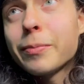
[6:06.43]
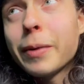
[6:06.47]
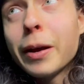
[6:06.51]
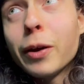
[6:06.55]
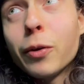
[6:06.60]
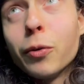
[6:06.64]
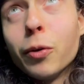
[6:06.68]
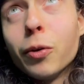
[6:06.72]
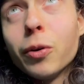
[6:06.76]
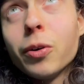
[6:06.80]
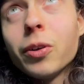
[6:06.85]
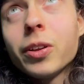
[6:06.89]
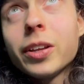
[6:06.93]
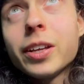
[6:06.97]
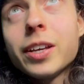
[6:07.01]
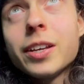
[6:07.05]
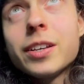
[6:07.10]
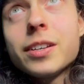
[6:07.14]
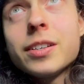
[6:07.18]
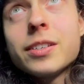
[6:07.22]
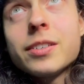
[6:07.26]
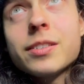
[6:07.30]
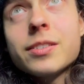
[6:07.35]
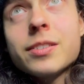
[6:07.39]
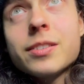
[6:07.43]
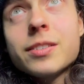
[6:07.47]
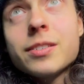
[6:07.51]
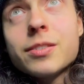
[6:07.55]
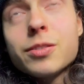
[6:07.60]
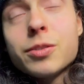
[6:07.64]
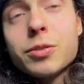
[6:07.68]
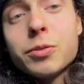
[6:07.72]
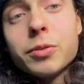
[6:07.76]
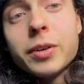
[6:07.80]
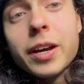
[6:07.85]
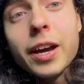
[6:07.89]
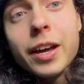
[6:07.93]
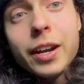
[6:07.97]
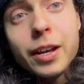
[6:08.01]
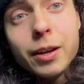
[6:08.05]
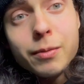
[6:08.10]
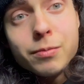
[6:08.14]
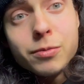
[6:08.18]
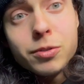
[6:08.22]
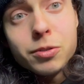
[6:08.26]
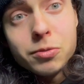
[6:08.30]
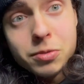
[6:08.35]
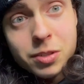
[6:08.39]
My goal is to get
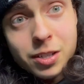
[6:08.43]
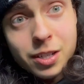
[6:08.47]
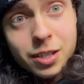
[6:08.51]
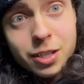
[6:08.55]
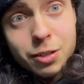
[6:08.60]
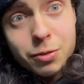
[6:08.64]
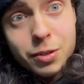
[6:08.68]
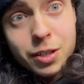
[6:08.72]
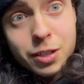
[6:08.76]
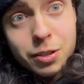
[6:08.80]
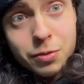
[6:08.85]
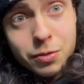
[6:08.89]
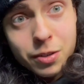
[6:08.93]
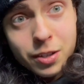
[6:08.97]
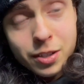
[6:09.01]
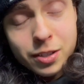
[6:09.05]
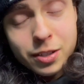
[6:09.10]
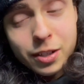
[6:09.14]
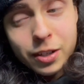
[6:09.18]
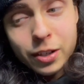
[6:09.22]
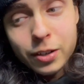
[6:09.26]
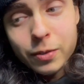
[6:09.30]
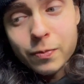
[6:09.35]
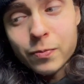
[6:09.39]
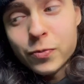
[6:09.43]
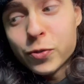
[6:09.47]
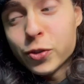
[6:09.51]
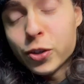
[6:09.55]
him to C2E2 this year,